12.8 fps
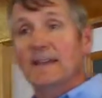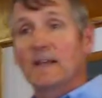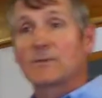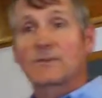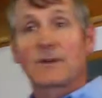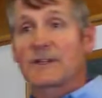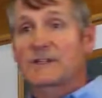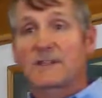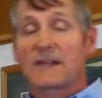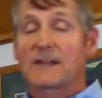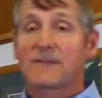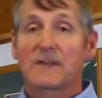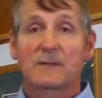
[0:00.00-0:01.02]
It was going to
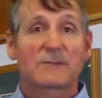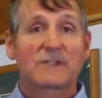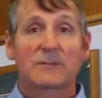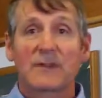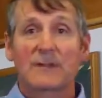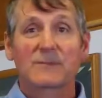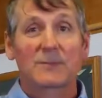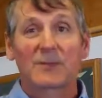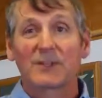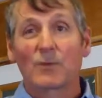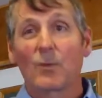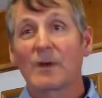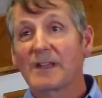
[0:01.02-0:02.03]
save them sometimes up to
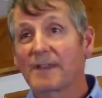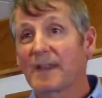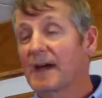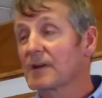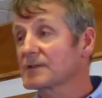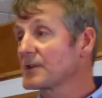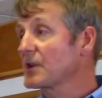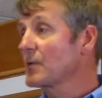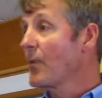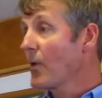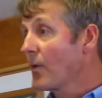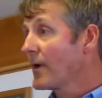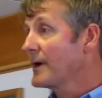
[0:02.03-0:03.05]
$20,000 or
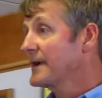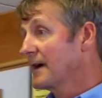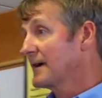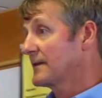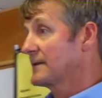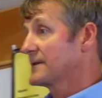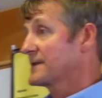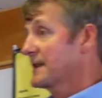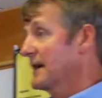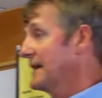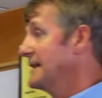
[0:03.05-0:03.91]
more dollars